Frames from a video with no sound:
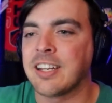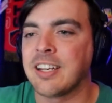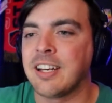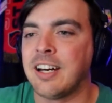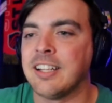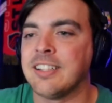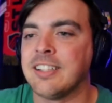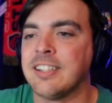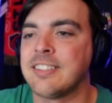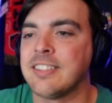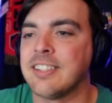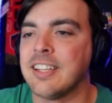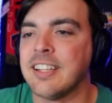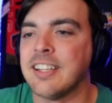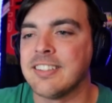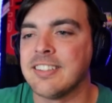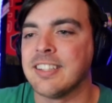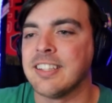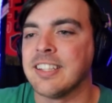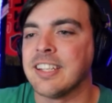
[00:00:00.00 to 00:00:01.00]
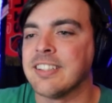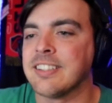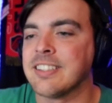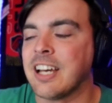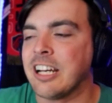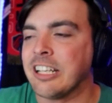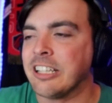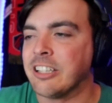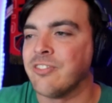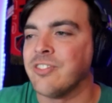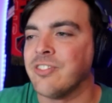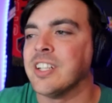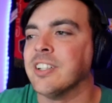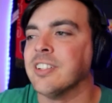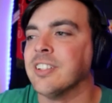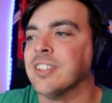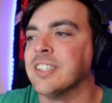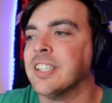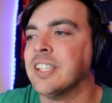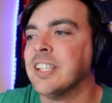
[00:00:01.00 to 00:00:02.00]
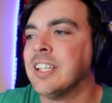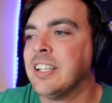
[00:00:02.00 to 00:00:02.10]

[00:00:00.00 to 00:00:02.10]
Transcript: cuts to the inside of the field,